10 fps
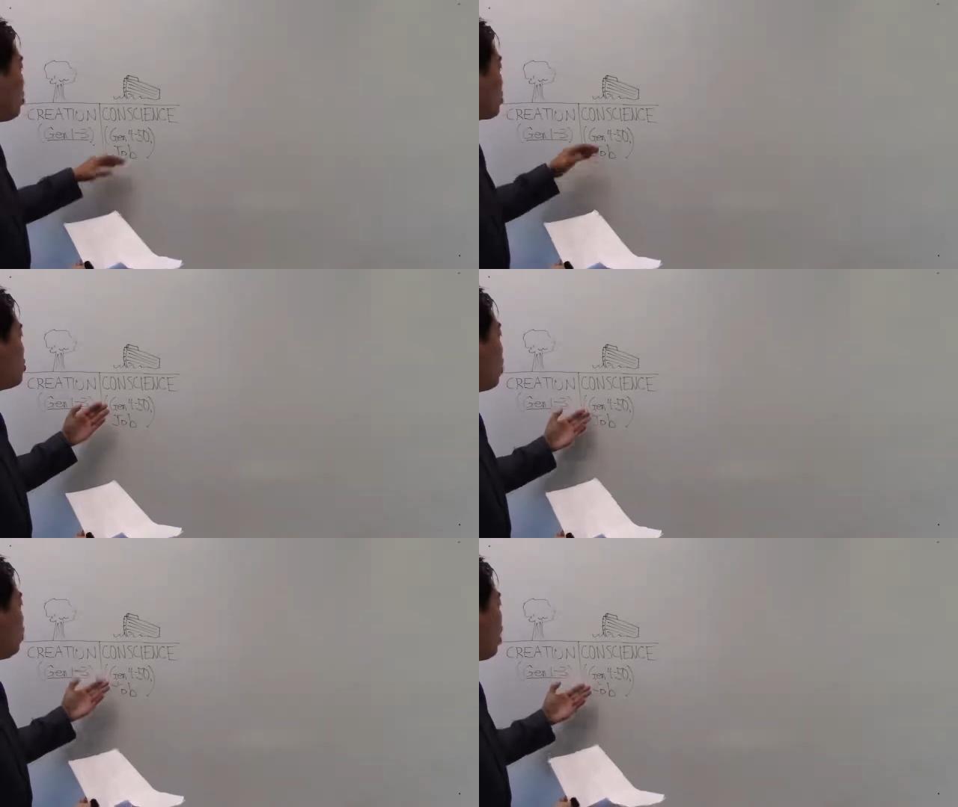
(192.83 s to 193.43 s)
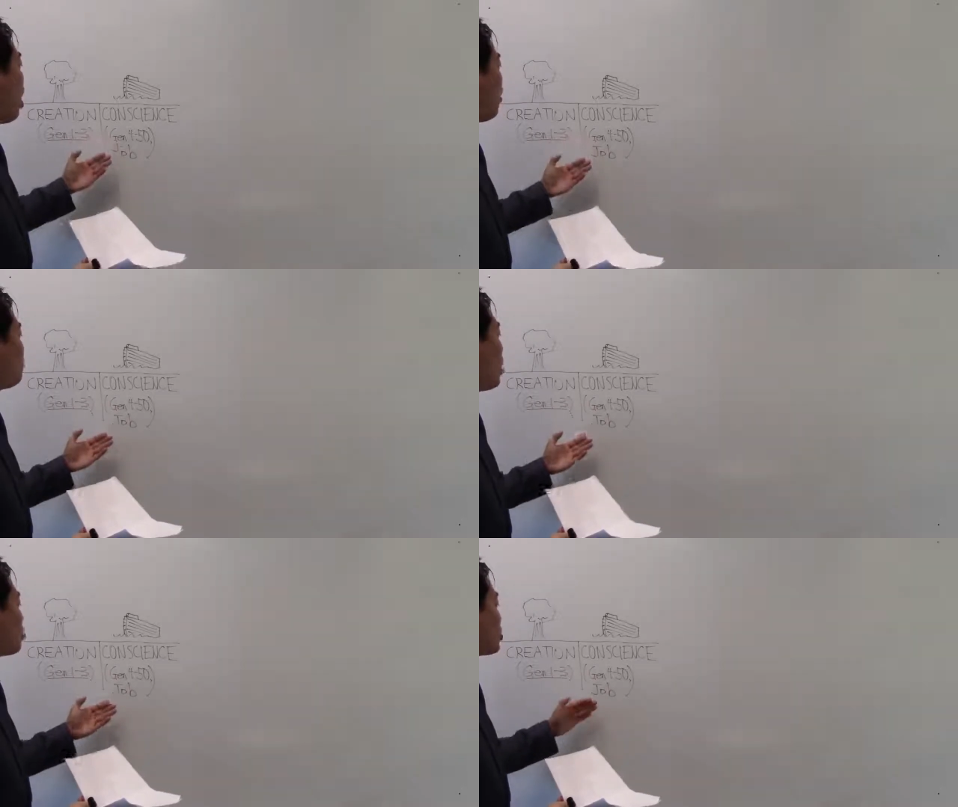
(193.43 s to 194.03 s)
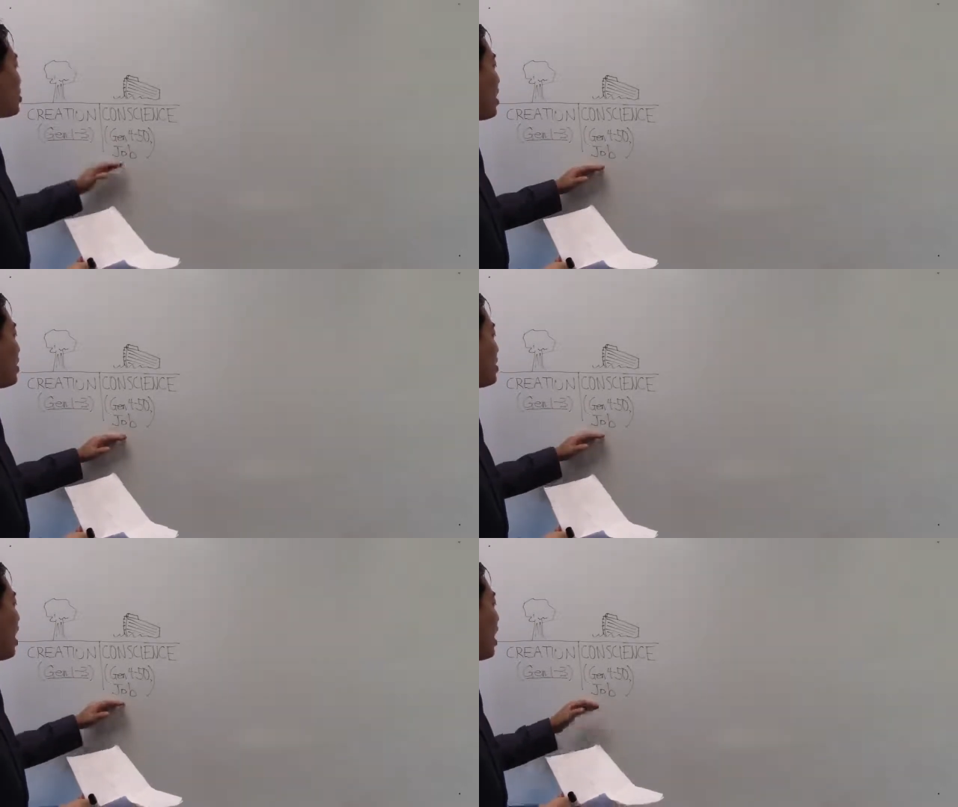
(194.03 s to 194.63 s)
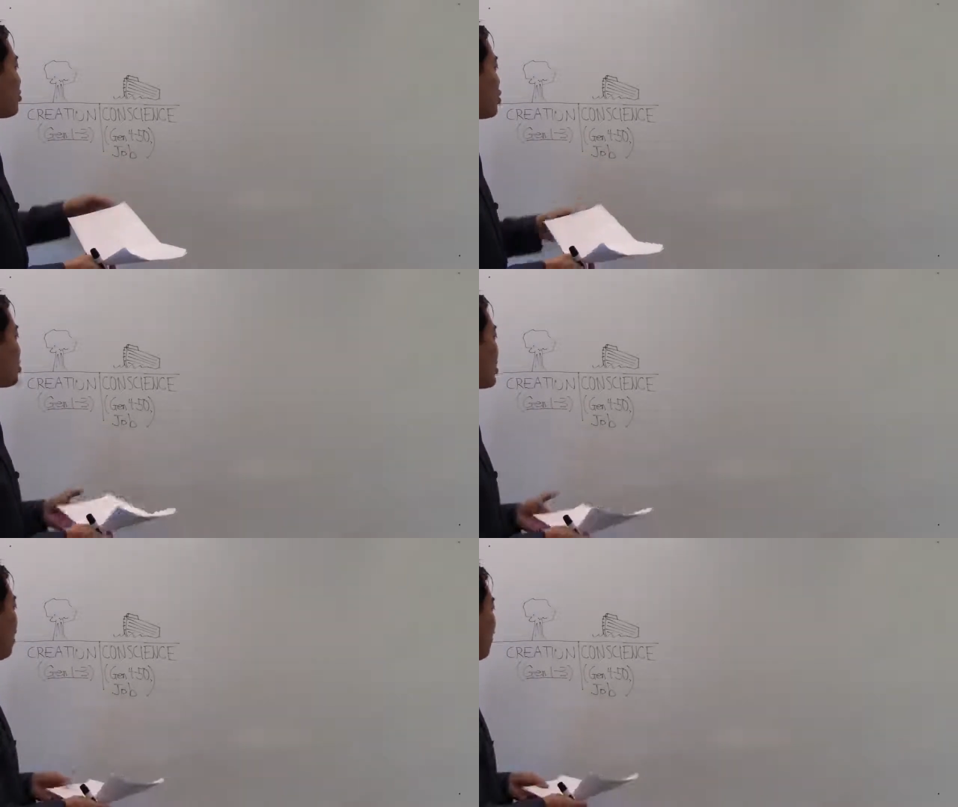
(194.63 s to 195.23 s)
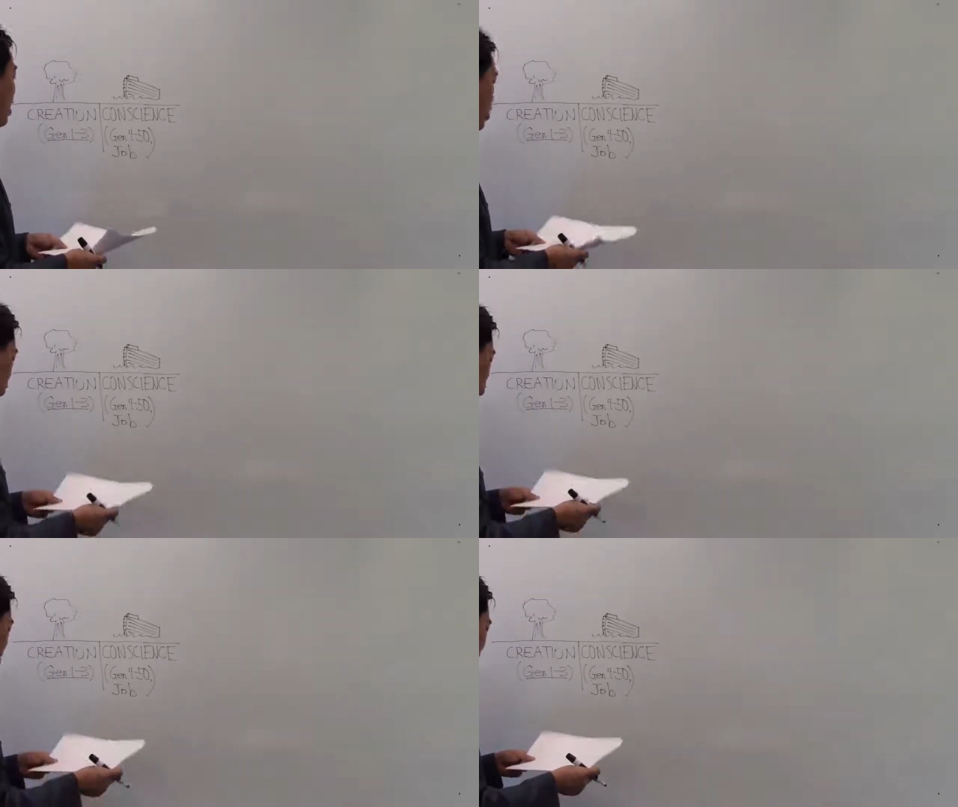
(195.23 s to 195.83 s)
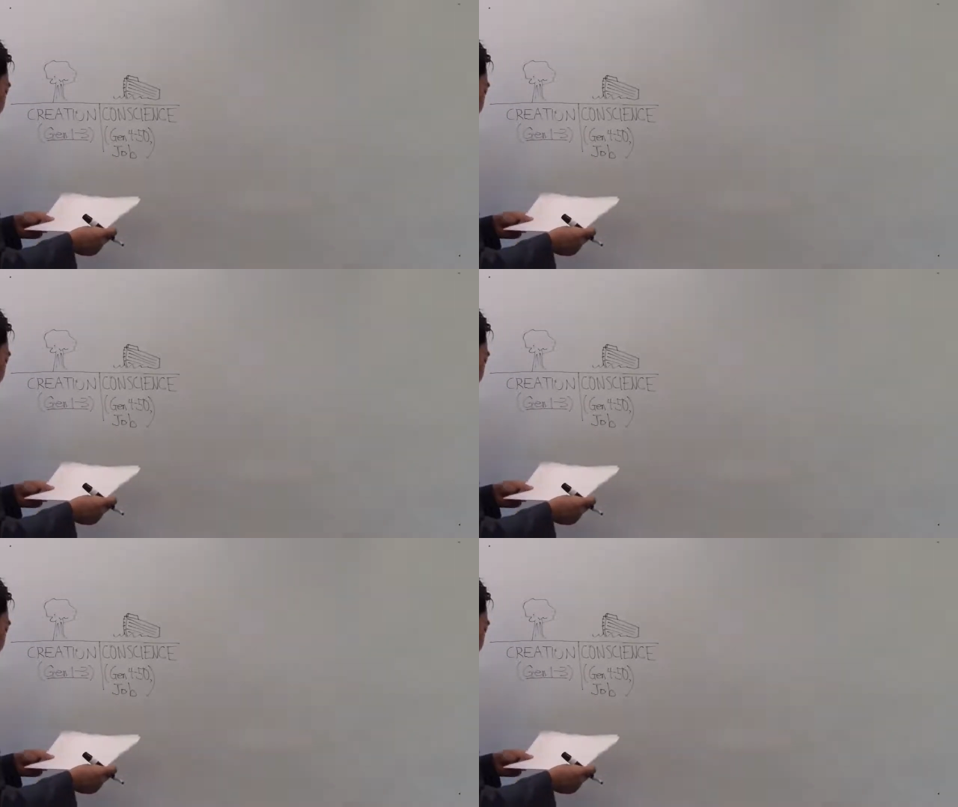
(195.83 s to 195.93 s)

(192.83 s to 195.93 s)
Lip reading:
No face is visible, so there are no lips to read.